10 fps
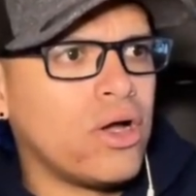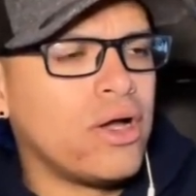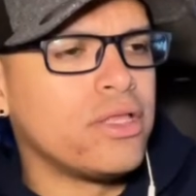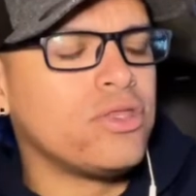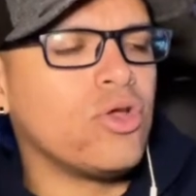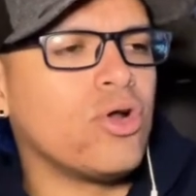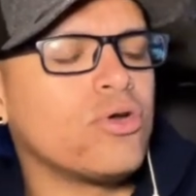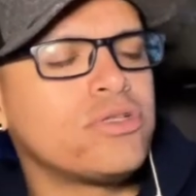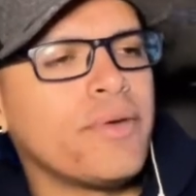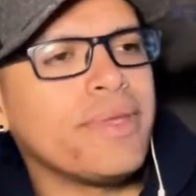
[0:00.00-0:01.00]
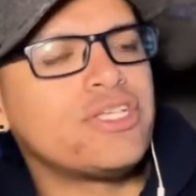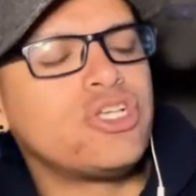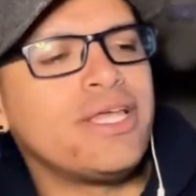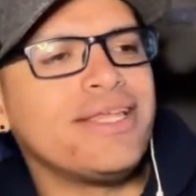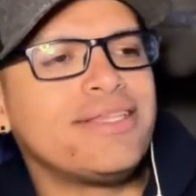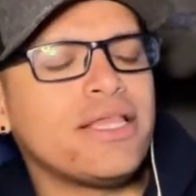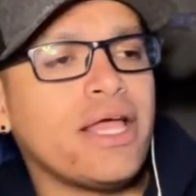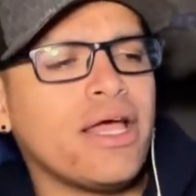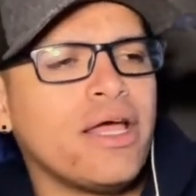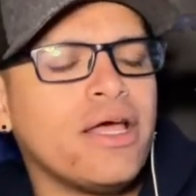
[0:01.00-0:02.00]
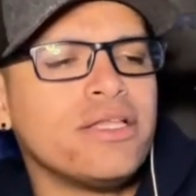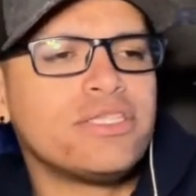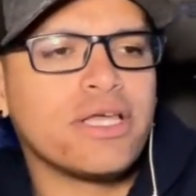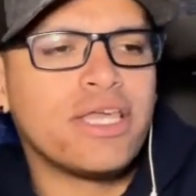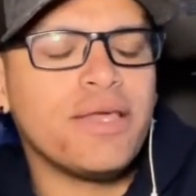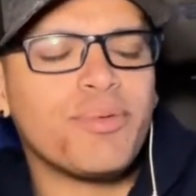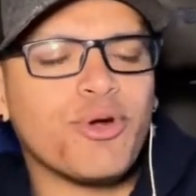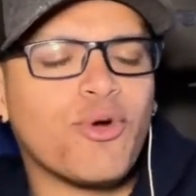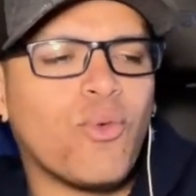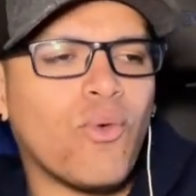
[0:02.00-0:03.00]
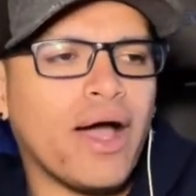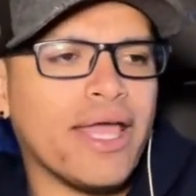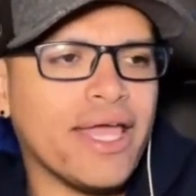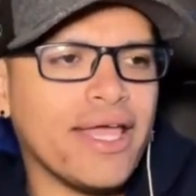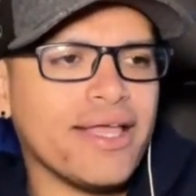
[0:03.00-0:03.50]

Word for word: No, no don't tell me she, he did that to keep her quiet.